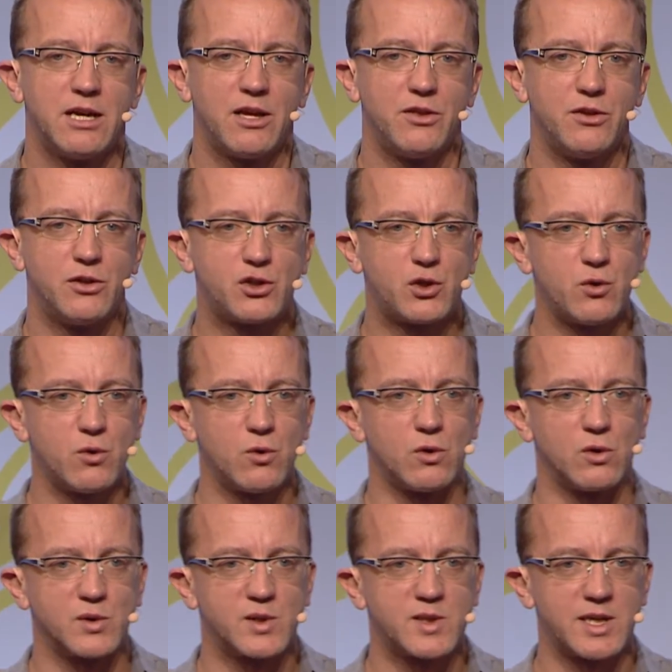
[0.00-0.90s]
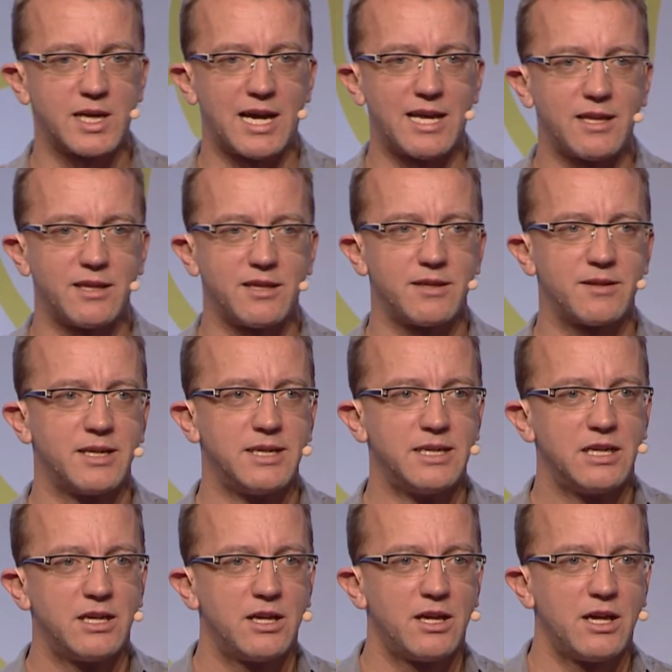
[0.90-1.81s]
the tools and
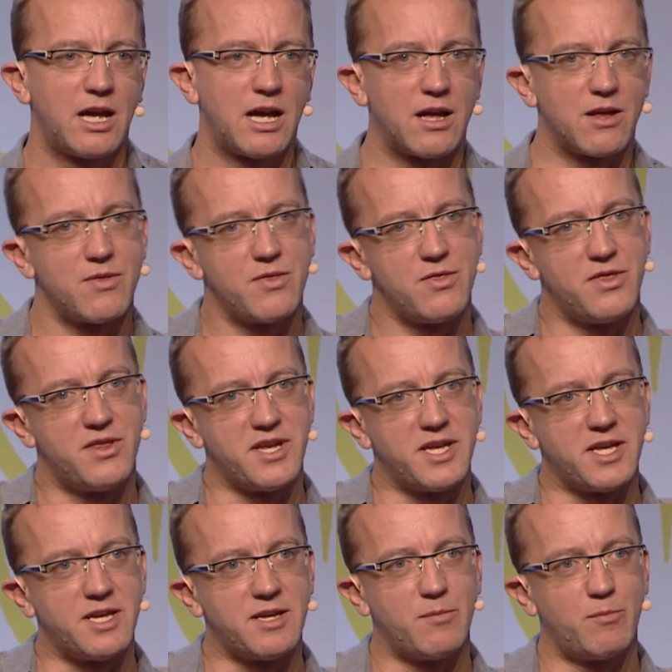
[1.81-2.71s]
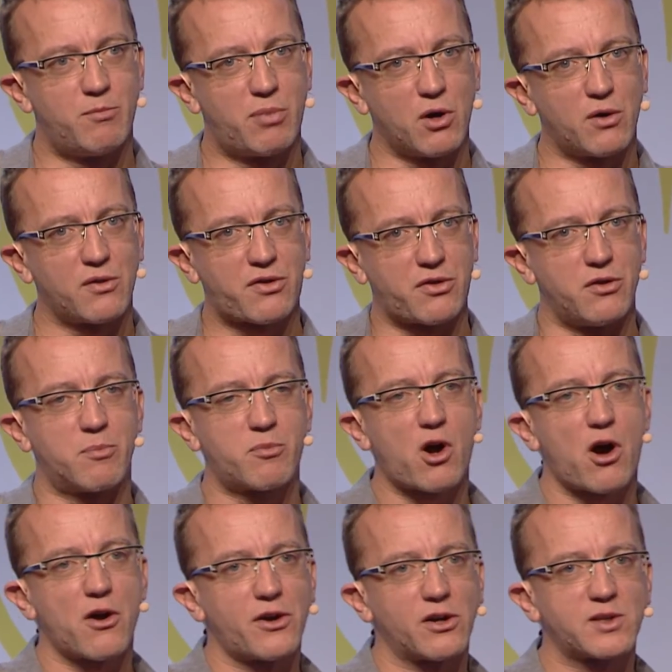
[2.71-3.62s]
both the
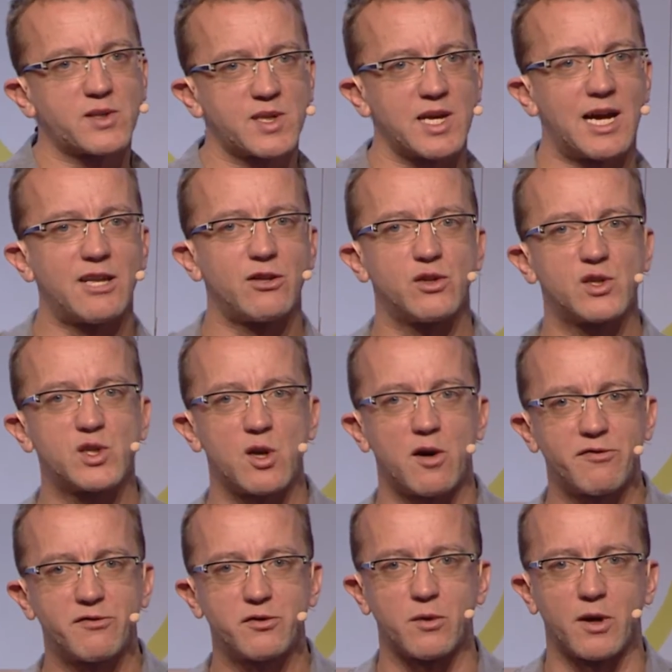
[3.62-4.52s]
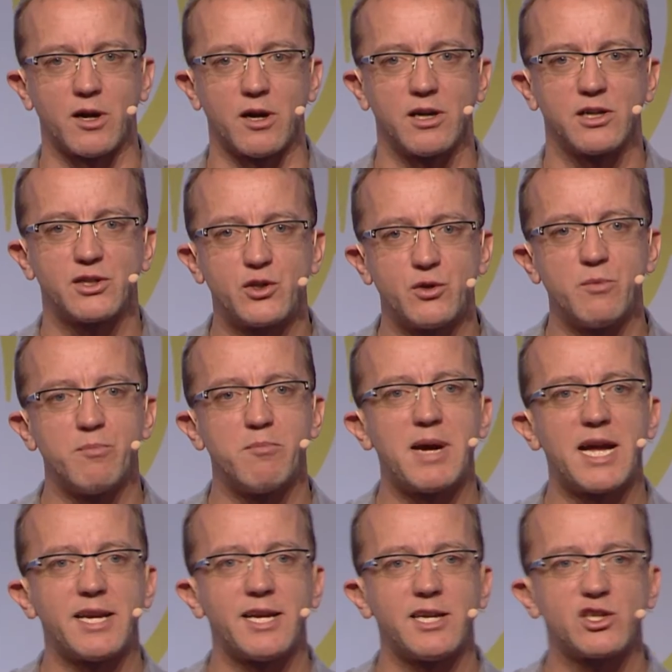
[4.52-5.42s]
products and the software to
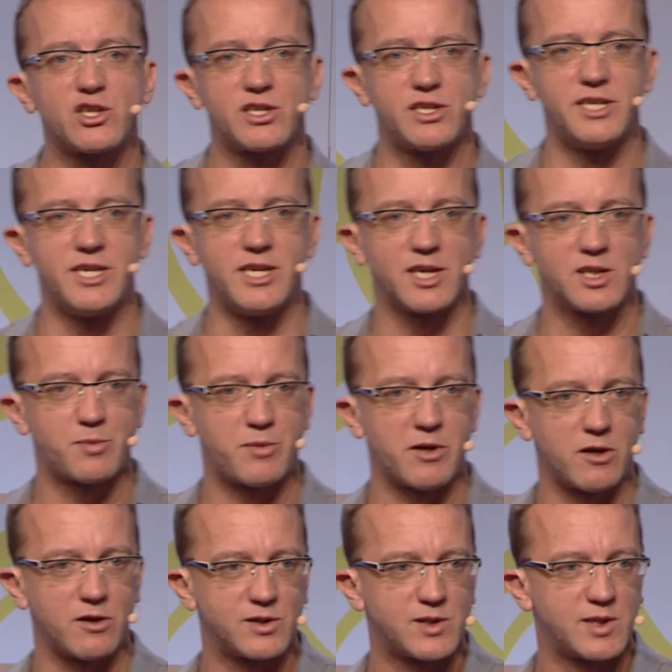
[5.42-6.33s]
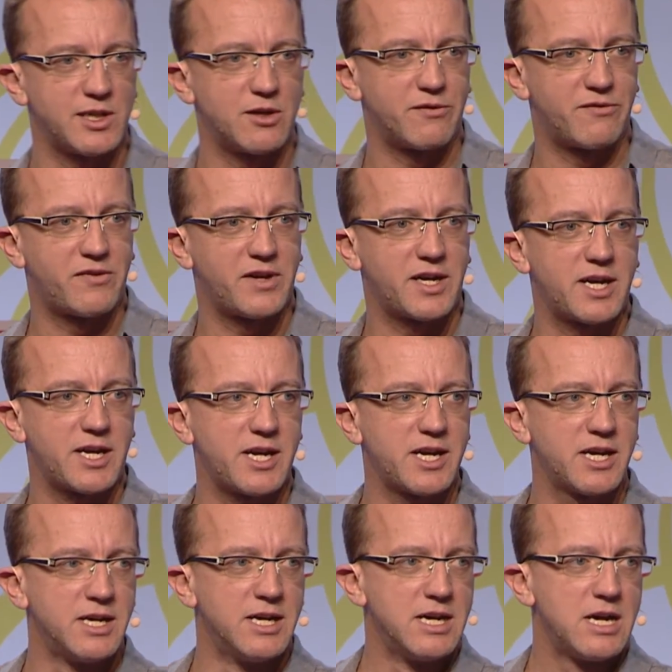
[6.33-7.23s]
manage the experience in a very
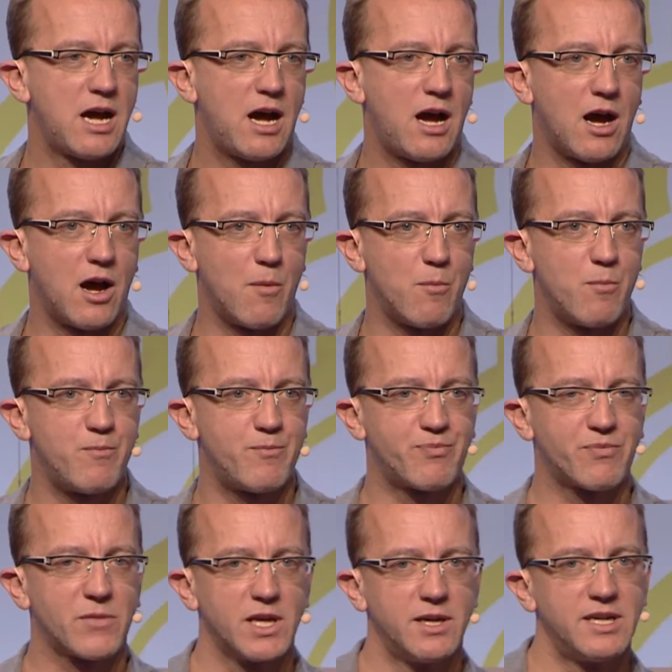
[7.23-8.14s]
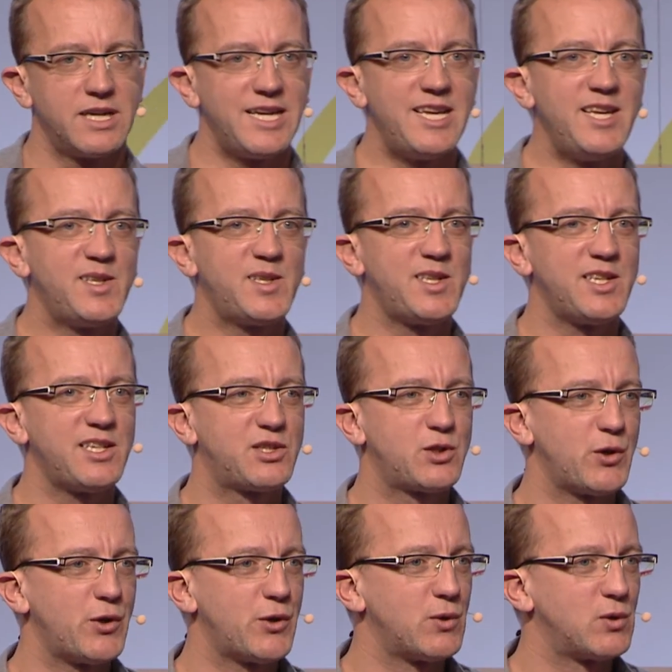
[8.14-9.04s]

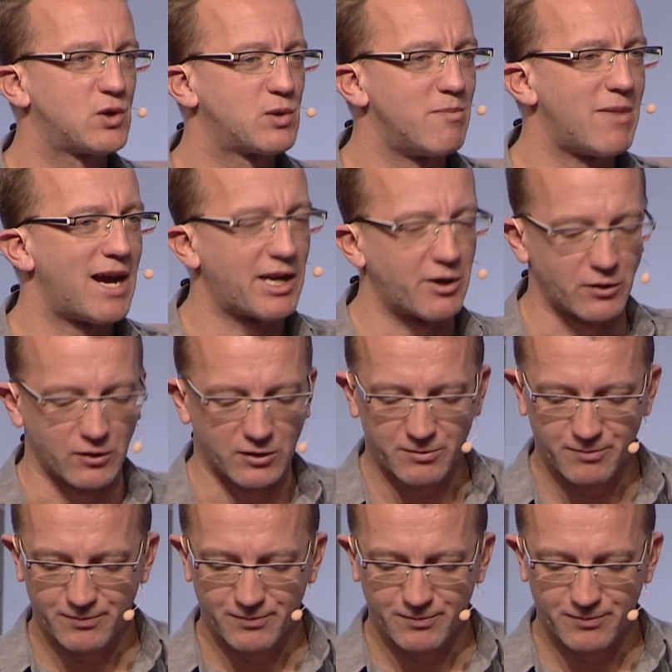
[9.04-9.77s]
easy-to-use manner.